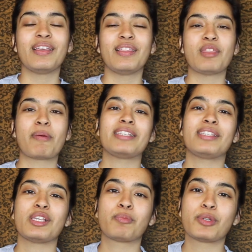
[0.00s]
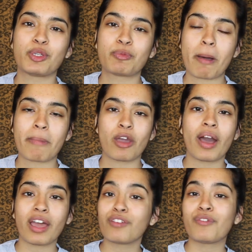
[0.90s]
The paste is produced by male
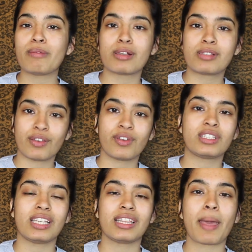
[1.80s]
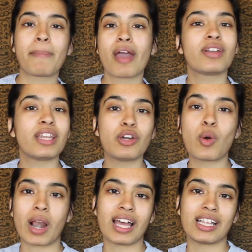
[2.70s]
and female civets in their perineal
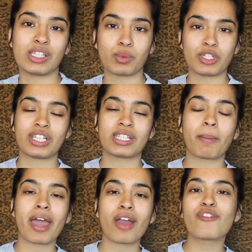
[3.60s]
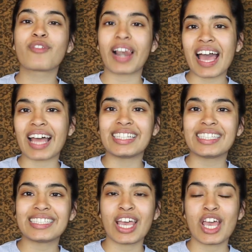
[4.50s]
glands, which is a pair of
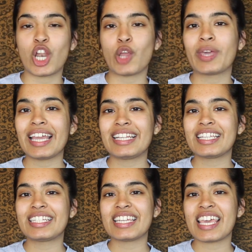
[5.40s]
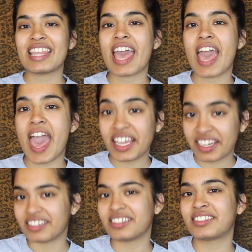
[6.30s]
glands located near their
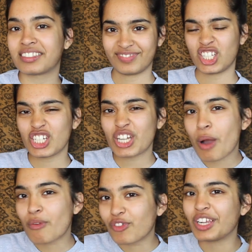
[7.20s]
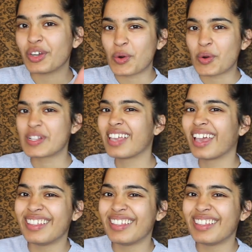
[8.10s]
anus. Can you tell I'm really awkward saying